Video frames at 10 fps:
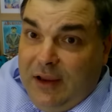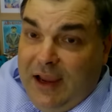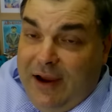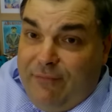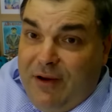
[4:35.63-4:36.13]

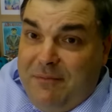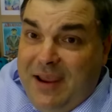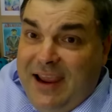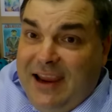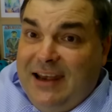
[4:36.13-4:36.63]

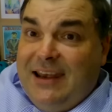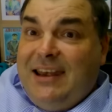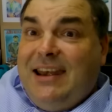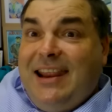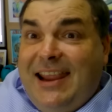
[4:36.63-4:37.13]

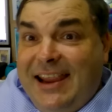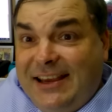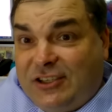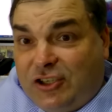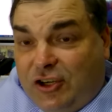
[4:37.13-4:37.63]

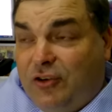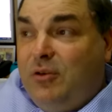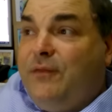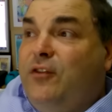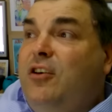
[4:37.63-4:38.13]

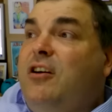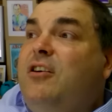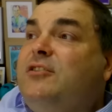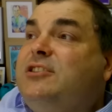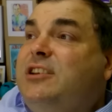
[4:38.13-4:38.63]
if
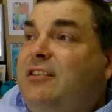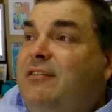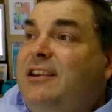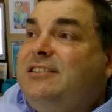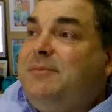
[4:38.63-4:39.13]
you're
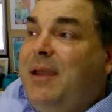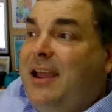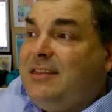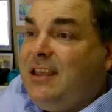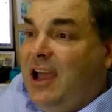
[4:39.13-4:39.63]
serious
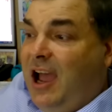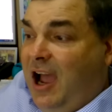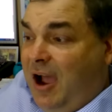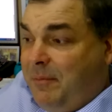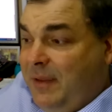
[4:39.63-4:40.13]
about the
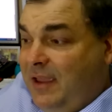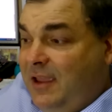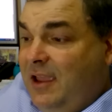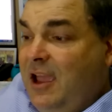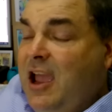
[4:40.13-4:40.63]

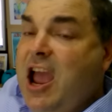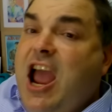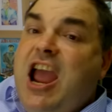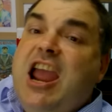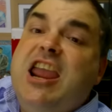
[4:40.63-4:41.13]
hobby,
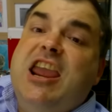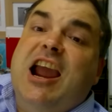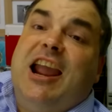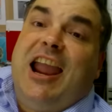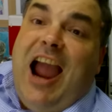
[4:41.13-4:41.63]

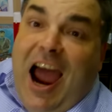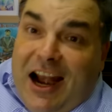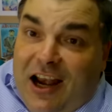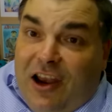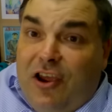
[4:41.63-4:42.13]
you
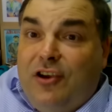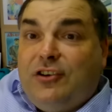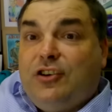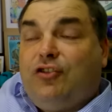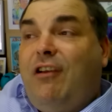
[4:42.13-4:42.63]
gotta learn
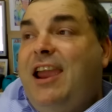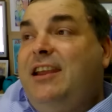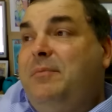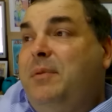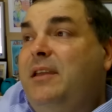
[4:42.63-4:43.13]
to
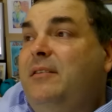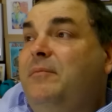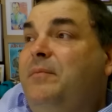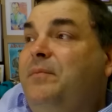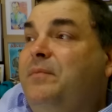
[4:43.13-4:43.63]
trade a bit.
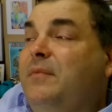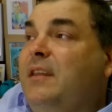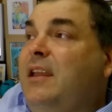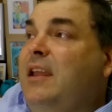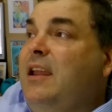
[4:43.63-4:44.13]

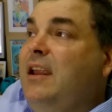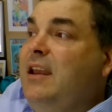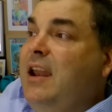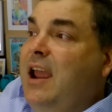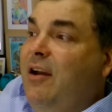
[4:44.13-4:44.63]

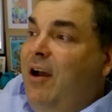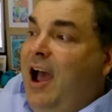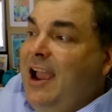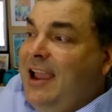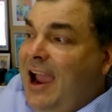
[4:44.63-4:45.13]
Now,
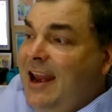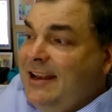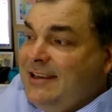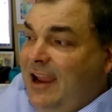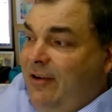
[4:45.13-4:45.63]
I
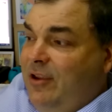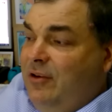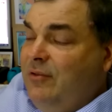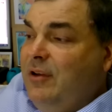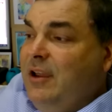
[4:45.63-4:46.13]
gotta tell
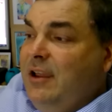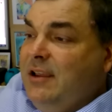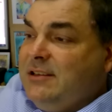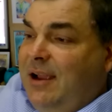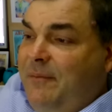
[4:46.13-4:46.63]
you,
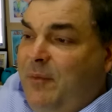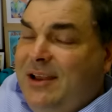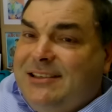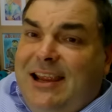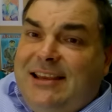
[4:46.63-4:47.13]

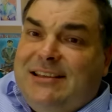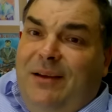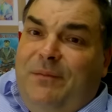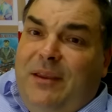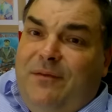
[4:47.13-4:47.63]
someone said
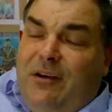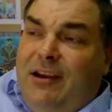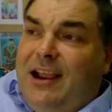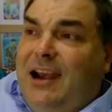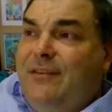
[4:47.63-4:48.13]
something
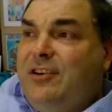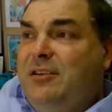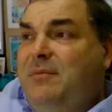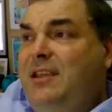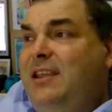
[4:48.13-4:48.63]
very clever
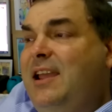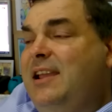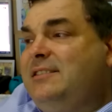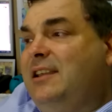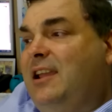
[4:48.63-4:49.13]
to me
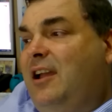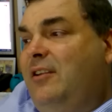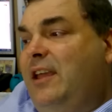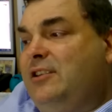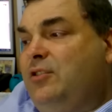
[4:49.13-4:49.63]
years
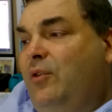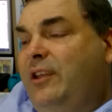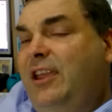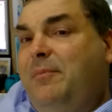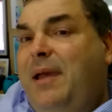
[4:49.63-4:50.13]
ago. They're
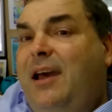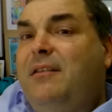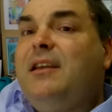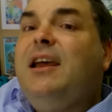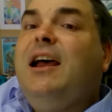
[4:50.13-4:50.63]
talking about